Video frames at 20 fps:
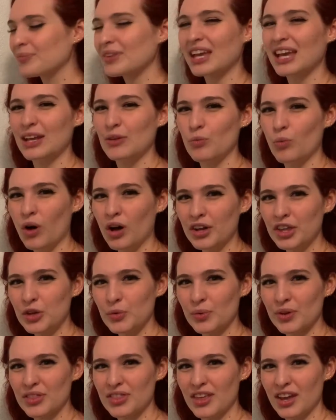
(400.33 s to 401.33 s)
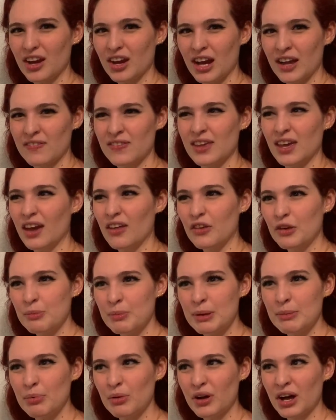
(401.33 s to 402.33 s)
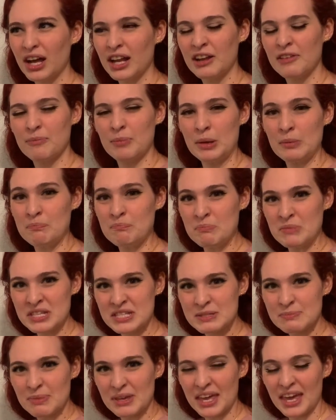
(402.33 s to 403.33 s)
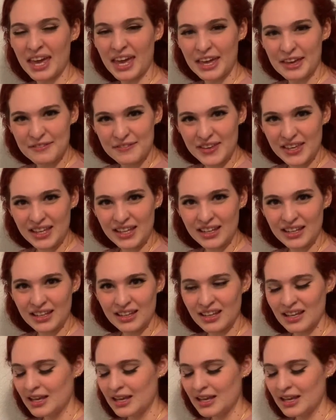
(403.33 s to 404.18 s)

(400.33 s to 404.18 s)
And while you were there, have the other people kind of been misbehaving?